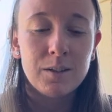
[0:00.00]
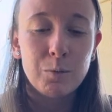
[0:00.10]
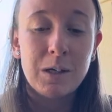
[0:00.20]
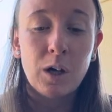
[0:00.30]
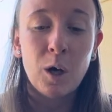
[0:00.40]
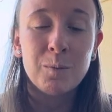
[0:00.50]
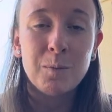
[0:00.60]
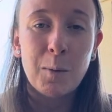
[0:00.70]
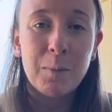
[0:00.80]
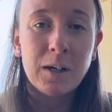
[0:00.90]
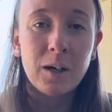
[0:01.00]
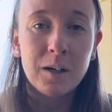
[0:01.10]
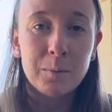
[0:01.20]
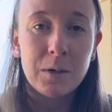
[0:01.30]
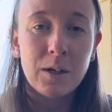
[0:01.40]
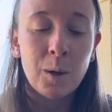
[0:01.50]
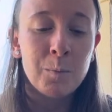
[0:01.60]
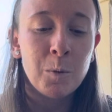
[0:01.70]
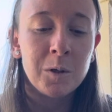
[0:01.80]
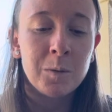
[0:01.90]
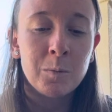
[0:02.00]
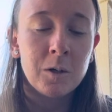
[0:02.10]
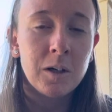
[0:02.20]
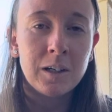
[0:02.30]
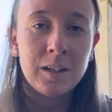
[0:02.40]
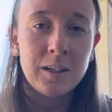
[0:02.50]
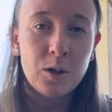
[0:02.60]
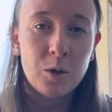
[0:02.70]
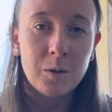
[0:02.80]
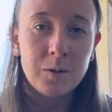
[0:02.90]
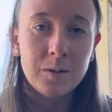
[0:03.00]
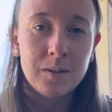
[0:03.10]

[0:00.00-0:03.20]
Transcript: Become bigger, become more and more unconditional.